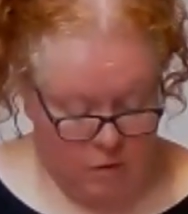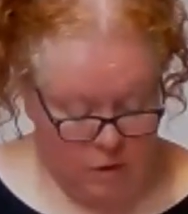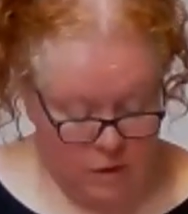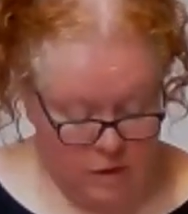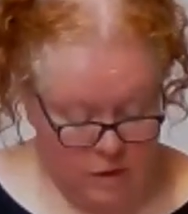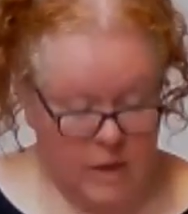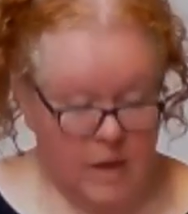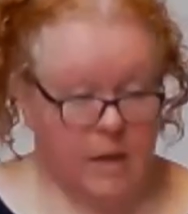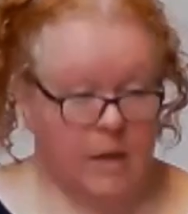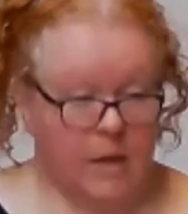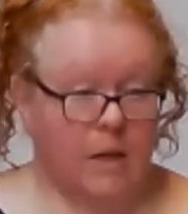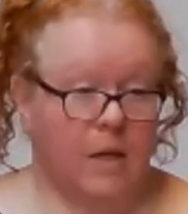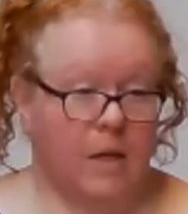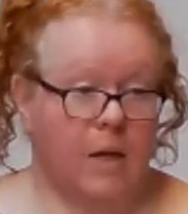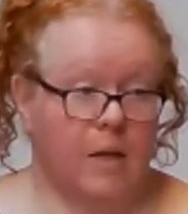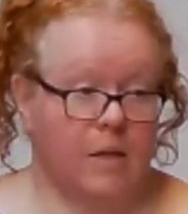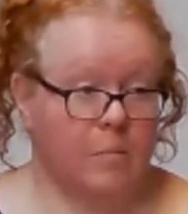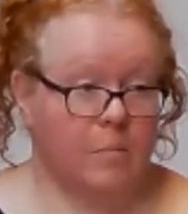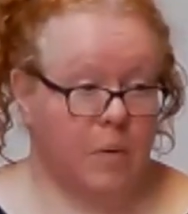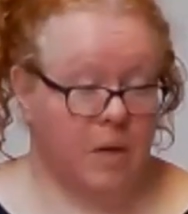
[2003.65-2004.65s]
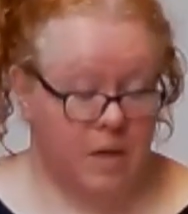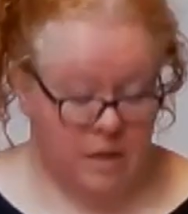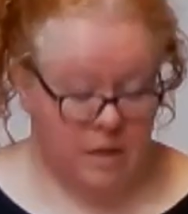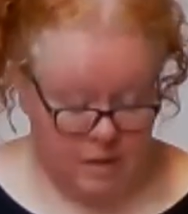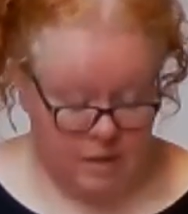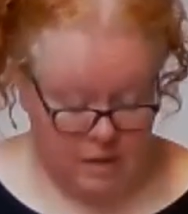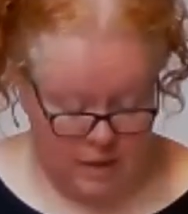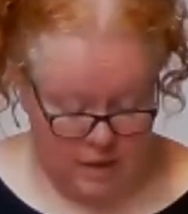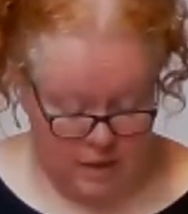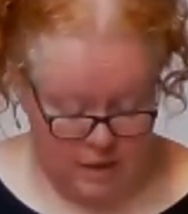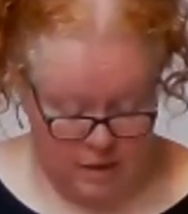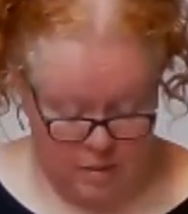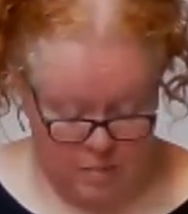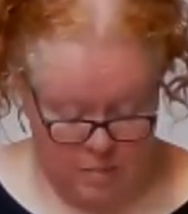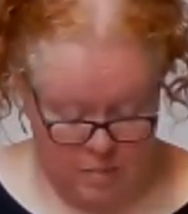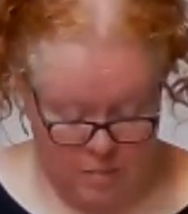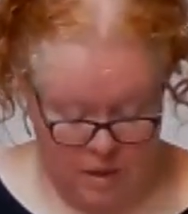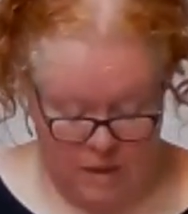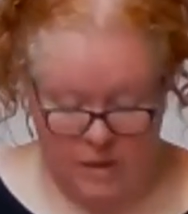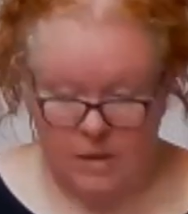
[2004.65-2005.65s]
Christianity has a base layer
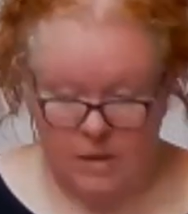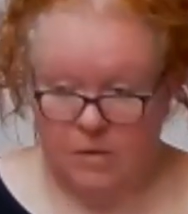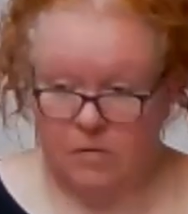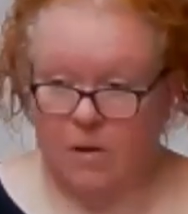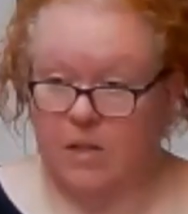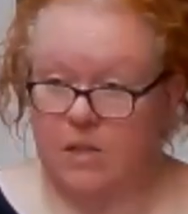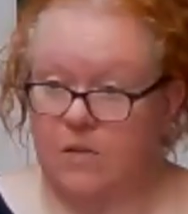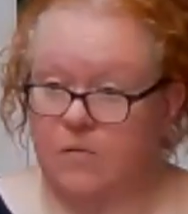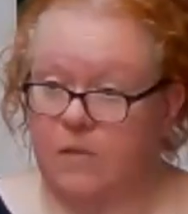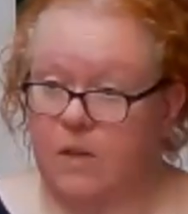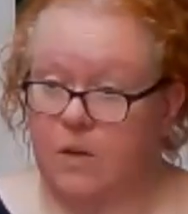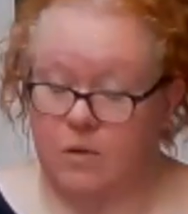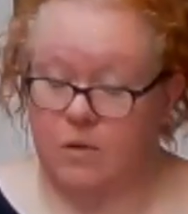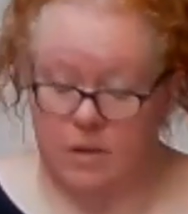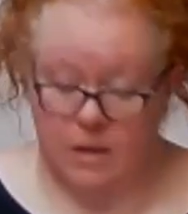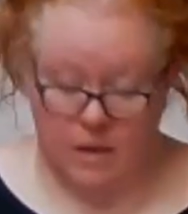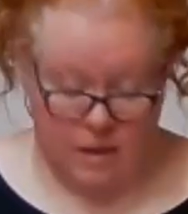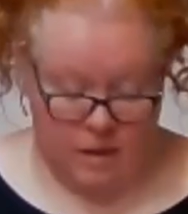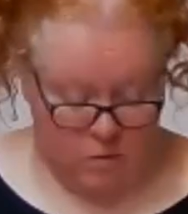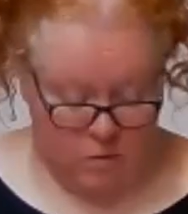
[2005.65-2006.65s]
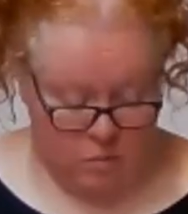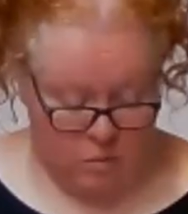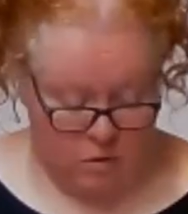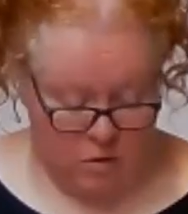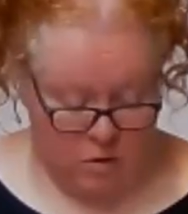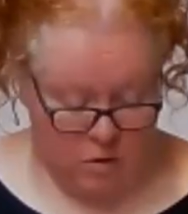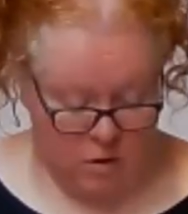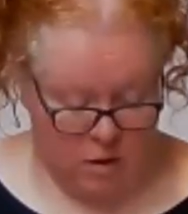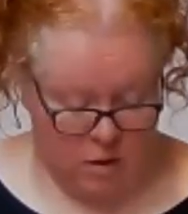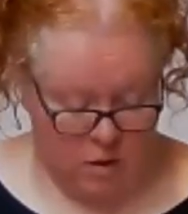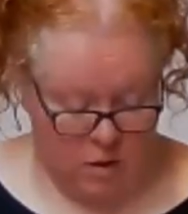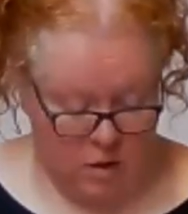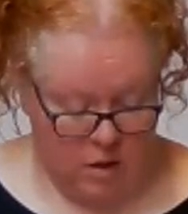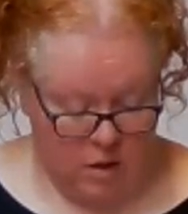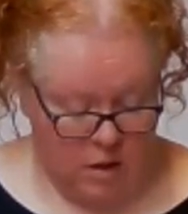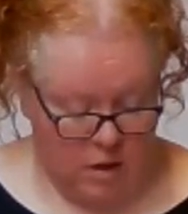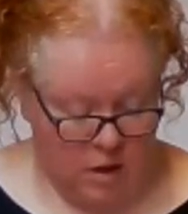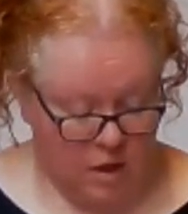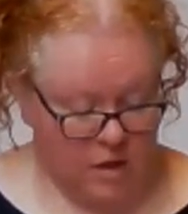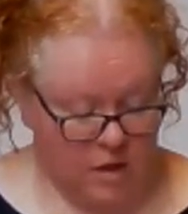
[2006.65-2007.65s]
that makes the rest of those layers work,
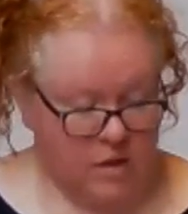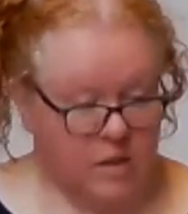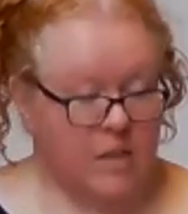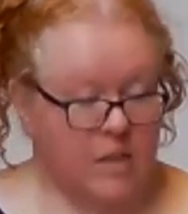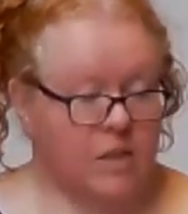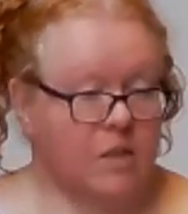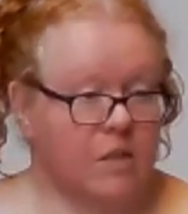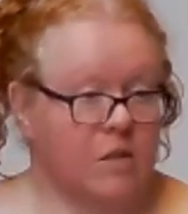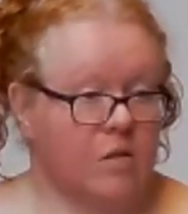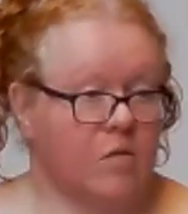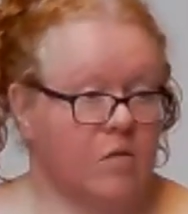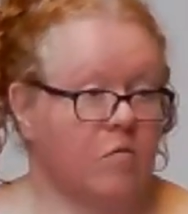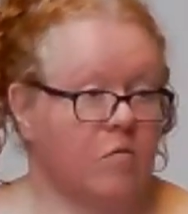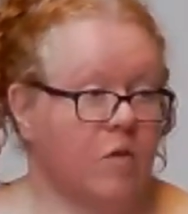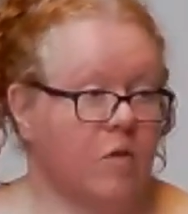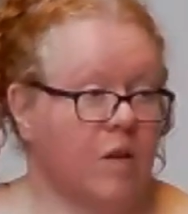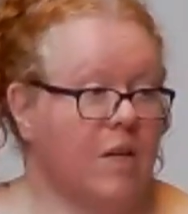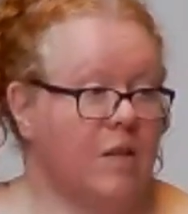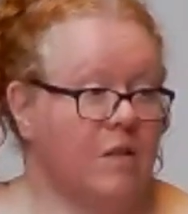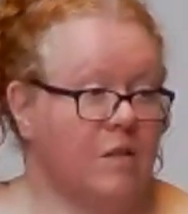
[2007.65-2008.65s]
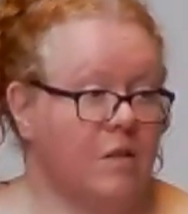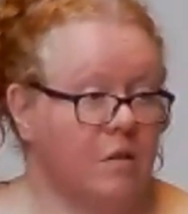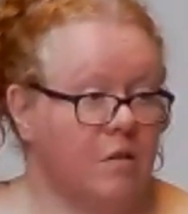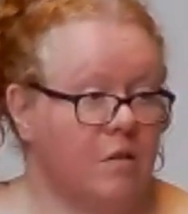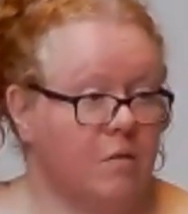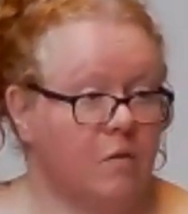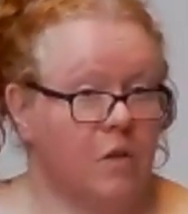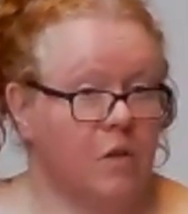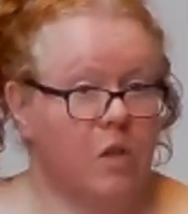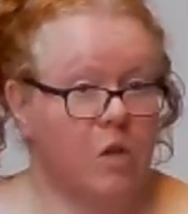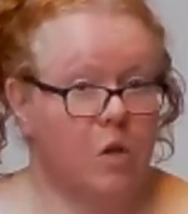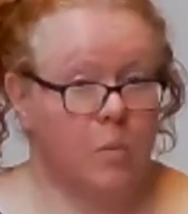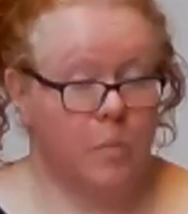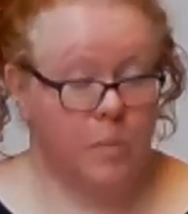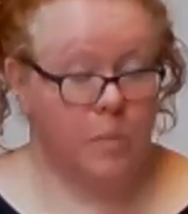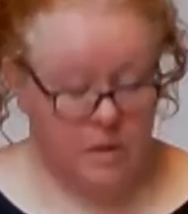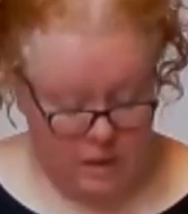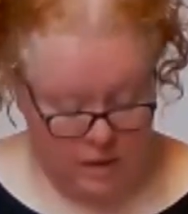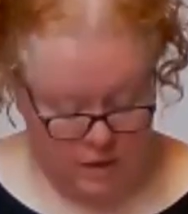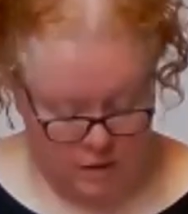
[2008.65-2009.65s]
a consistent reason for
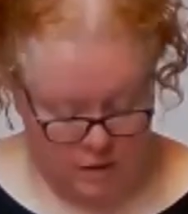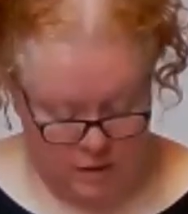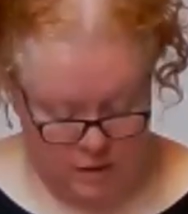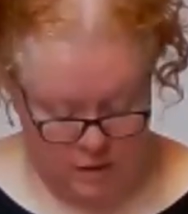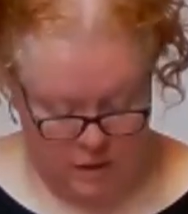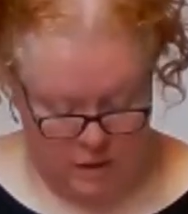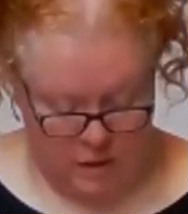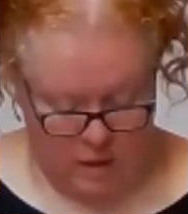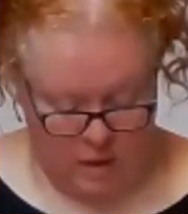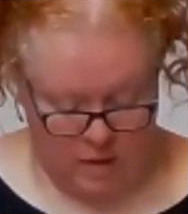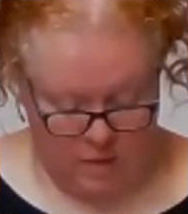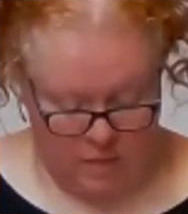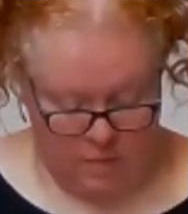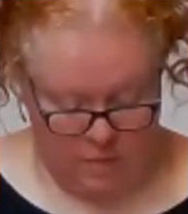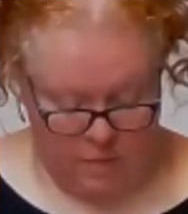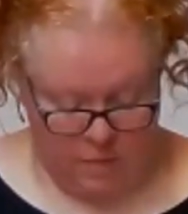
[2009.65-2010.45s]
human dignity.